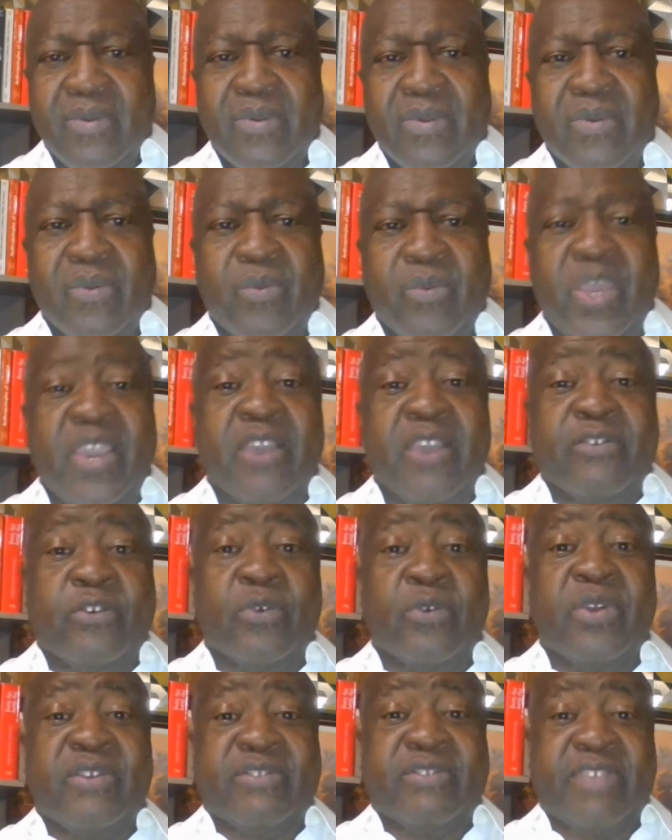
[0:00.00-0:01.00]
We issued
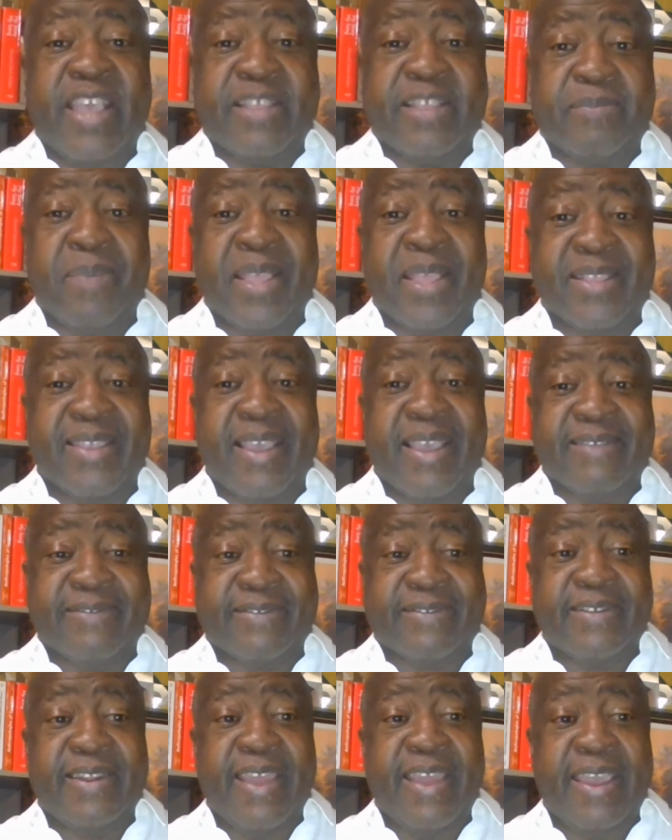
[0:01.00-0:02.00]
a statement
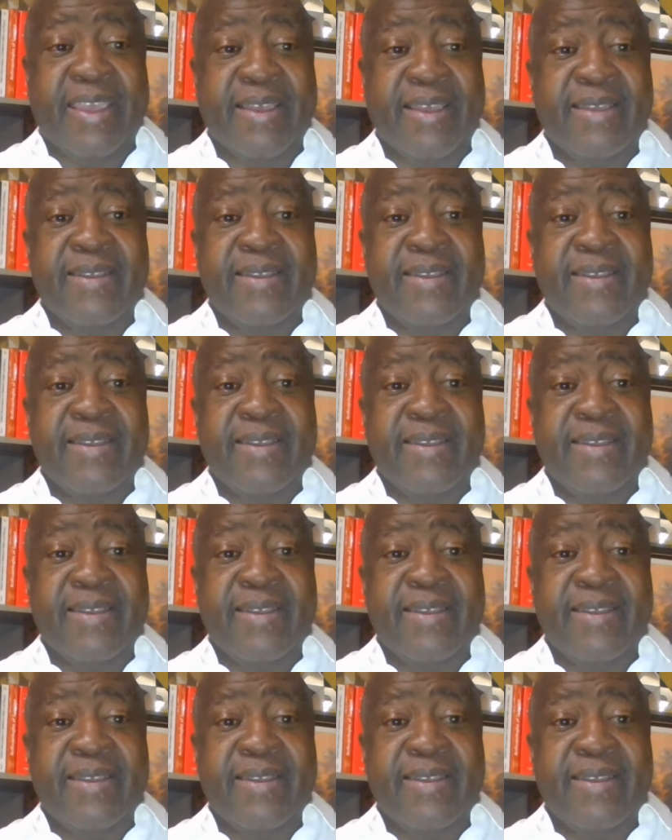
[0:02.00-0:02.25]
yesterday,